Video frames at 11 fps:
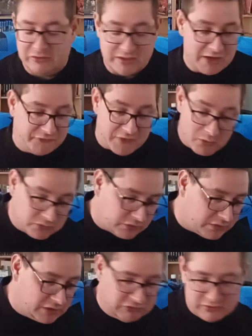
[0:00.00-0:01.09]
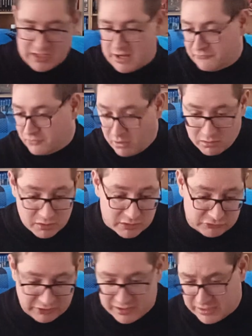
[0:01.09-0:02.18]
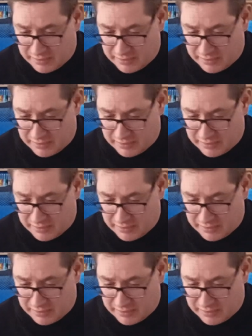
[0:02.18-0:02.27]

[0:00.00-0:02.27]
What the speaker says: and they have fountains, and they have cars, and